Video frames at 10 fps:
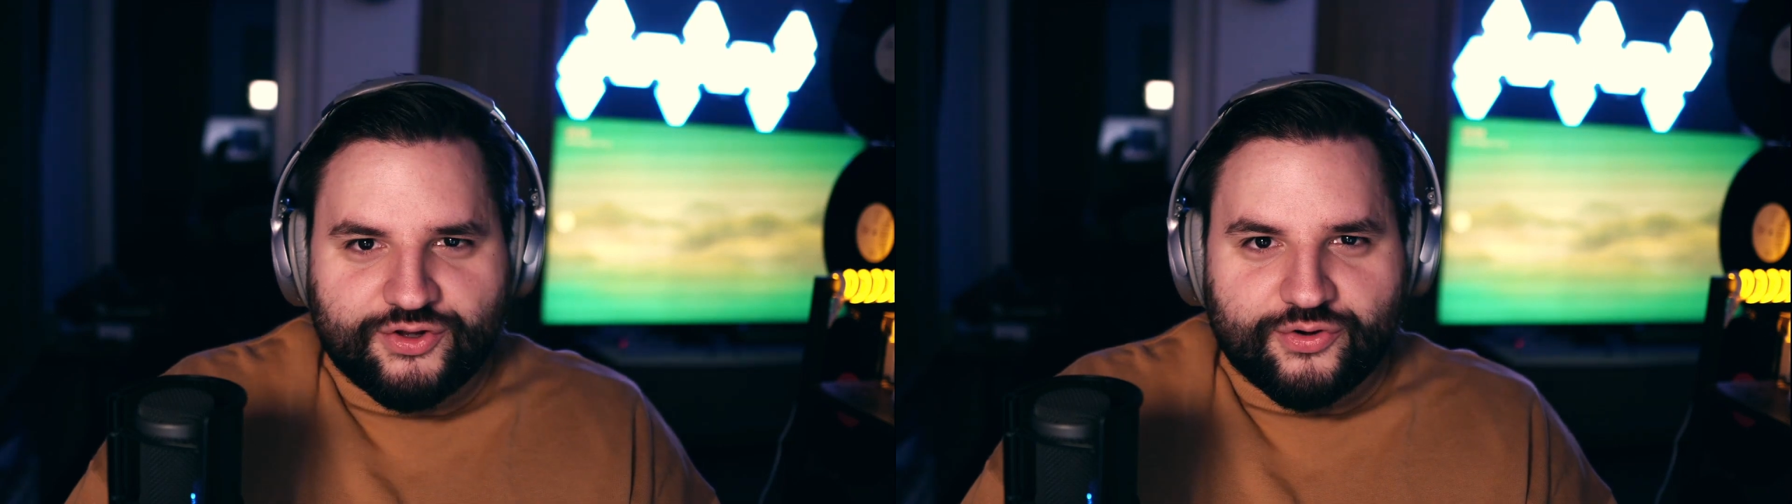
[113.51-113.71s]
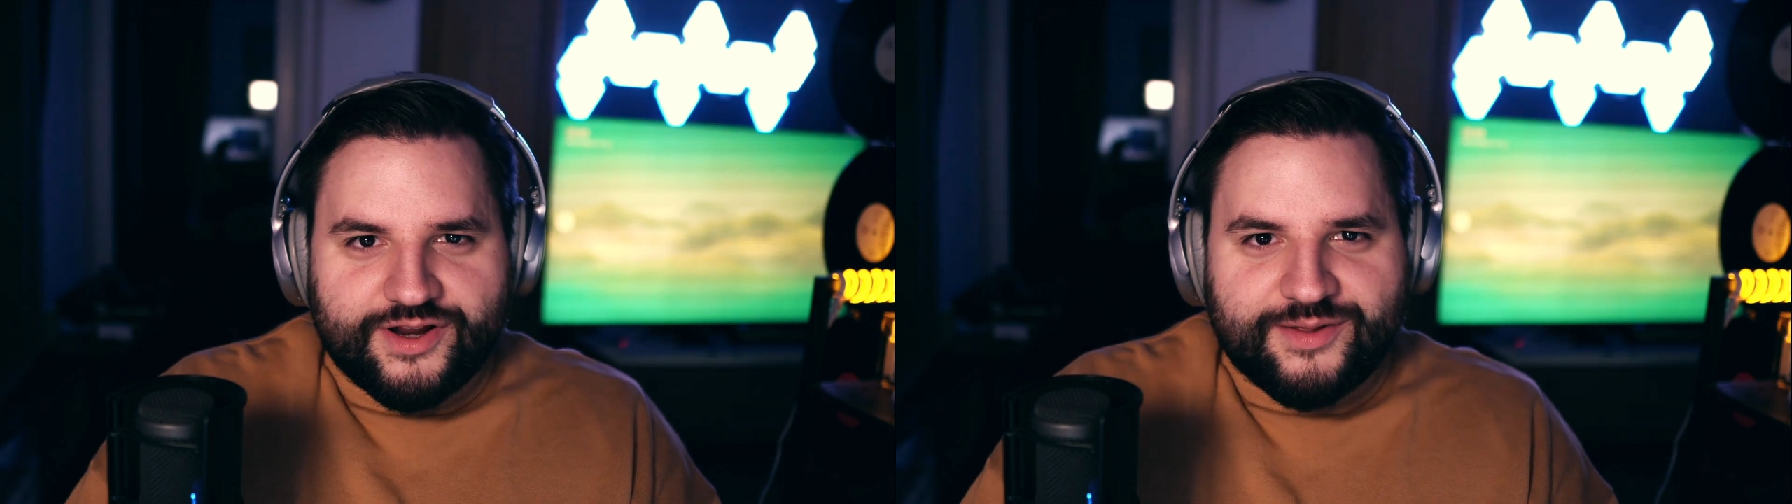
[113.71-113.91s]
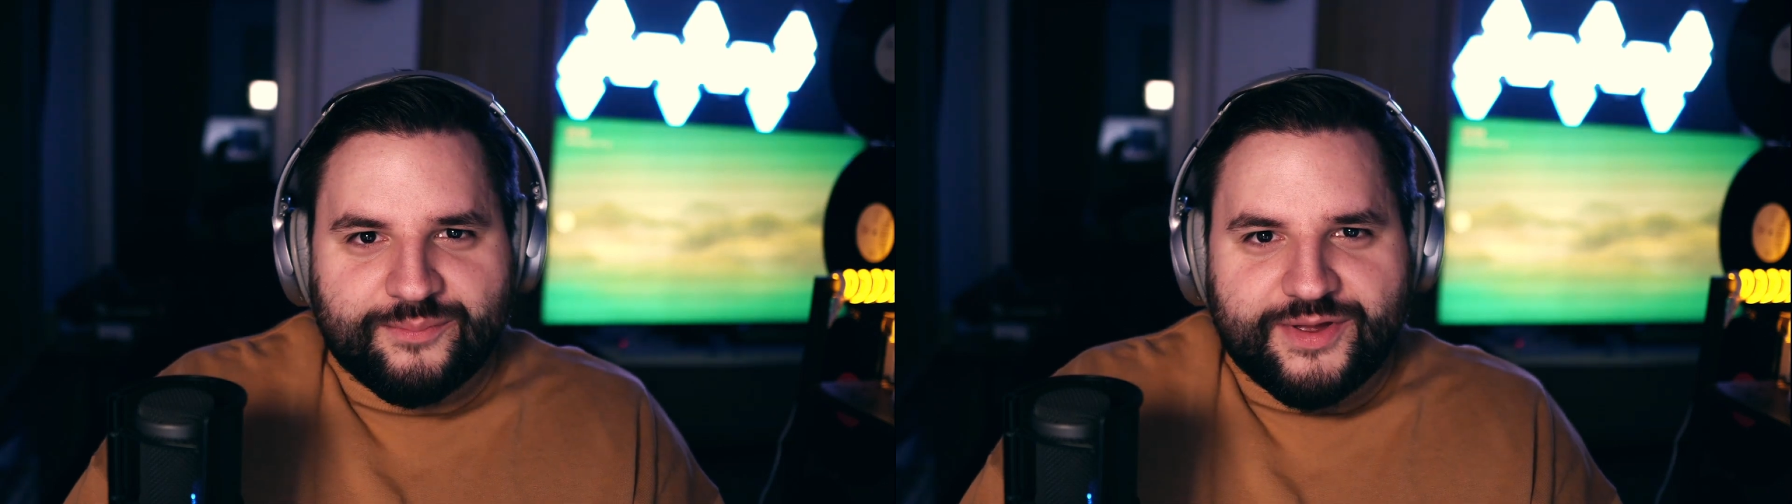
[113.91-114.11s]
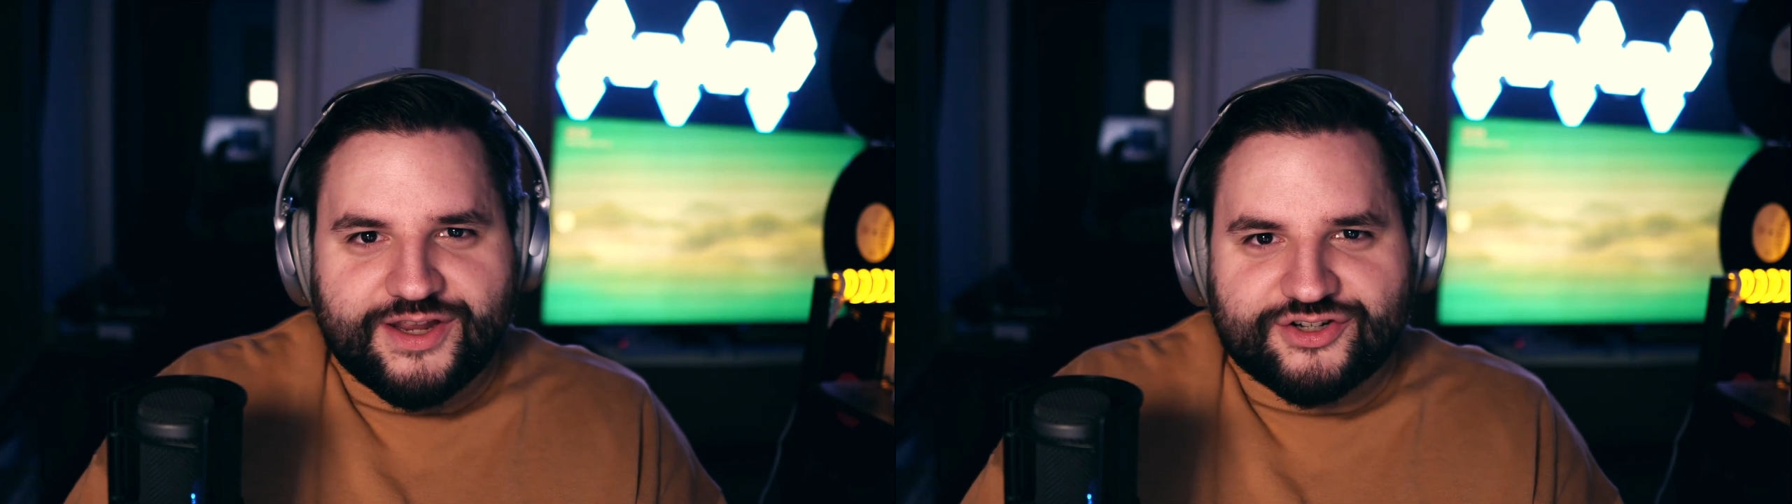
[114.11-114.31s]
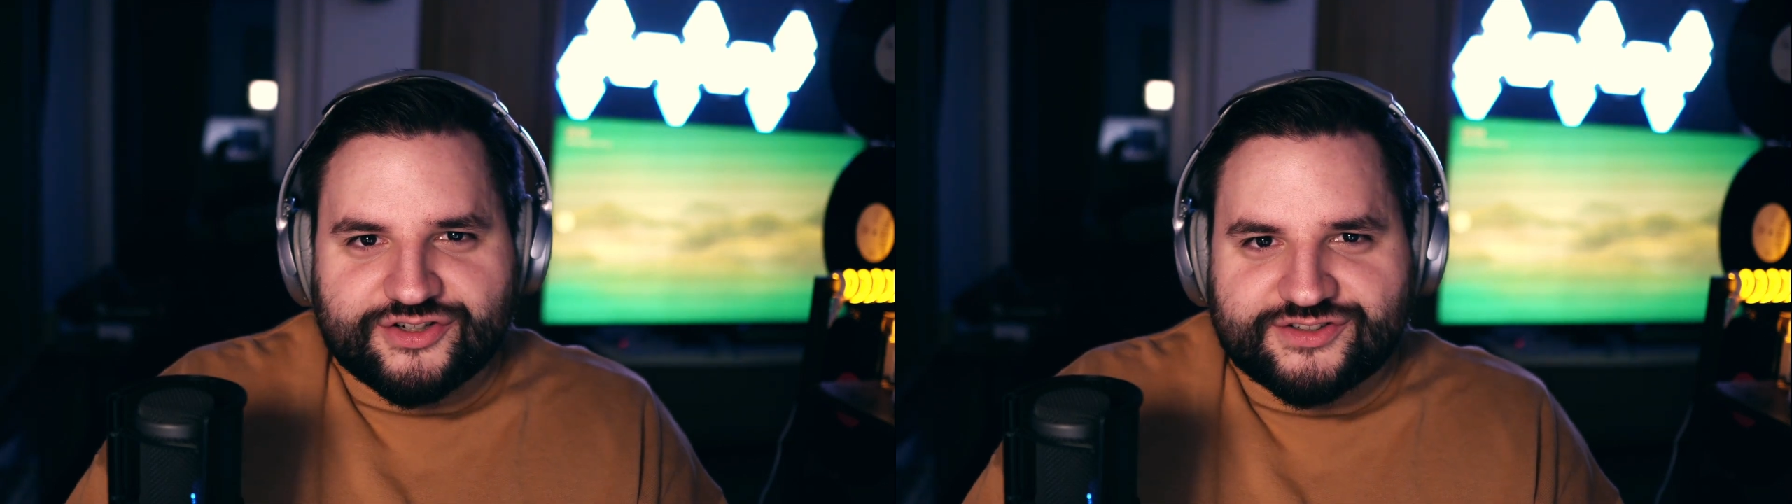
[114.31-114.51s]
Your
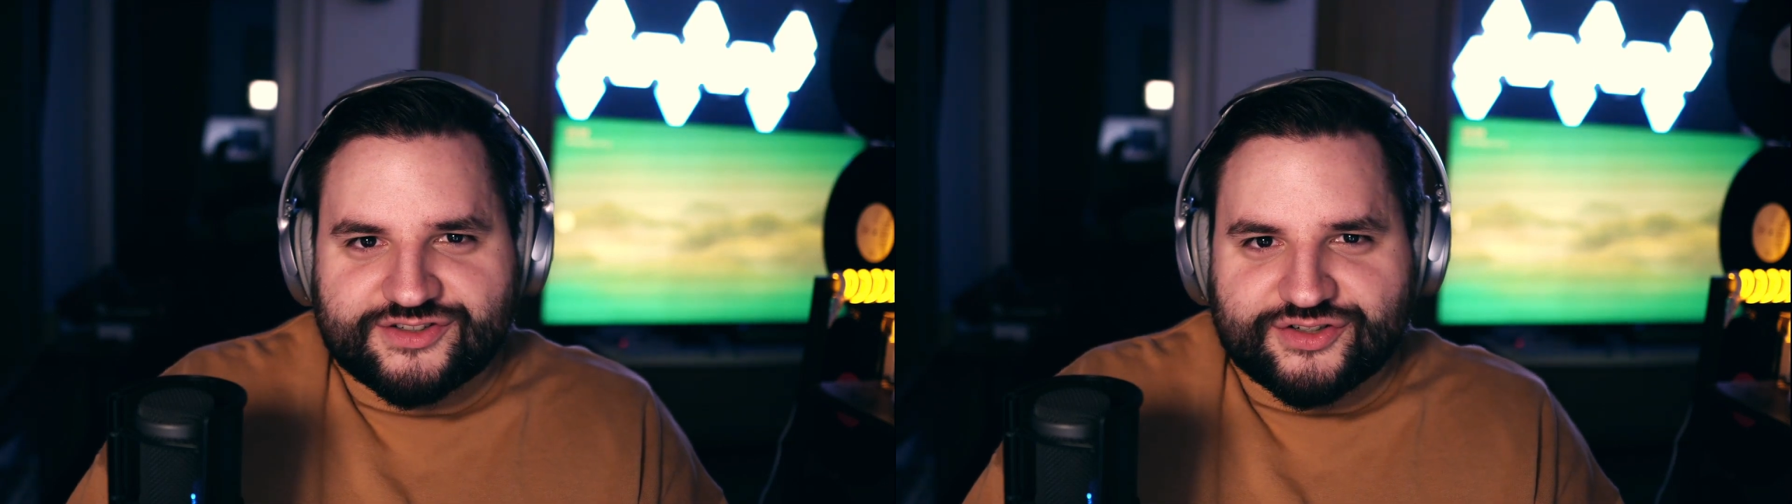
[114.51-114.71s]
impatience is